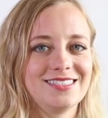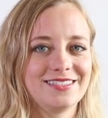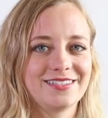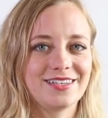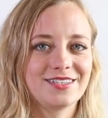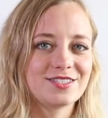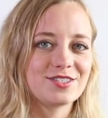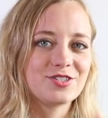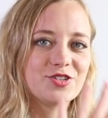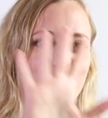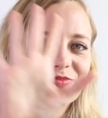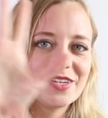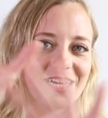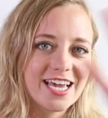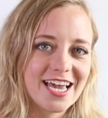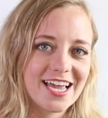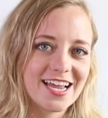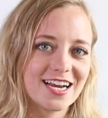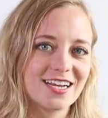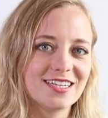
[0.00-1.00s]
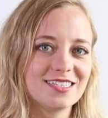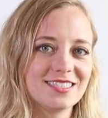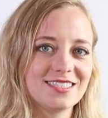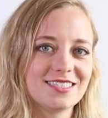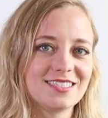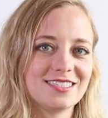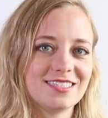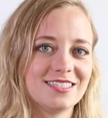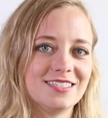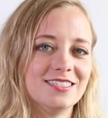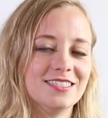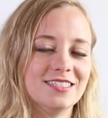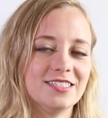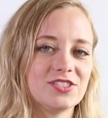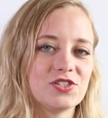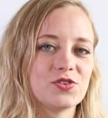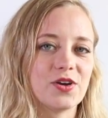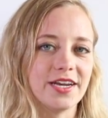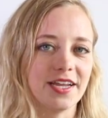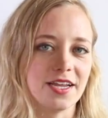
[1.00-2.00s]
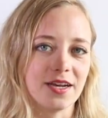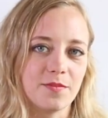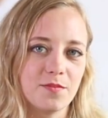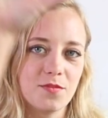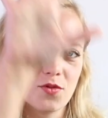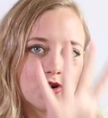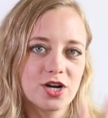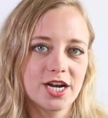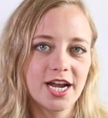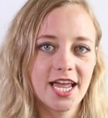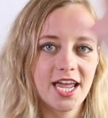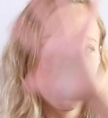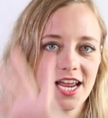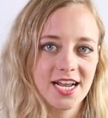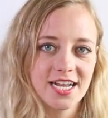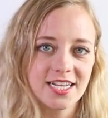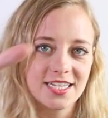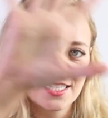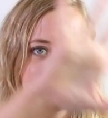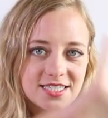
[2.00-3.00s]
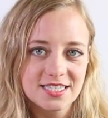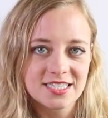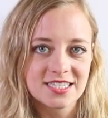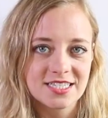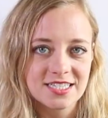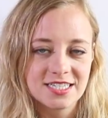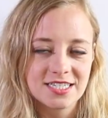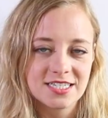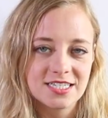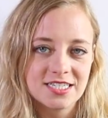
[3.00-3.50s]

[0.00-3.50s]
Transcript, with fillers: Says too many hands? Do I need more hands?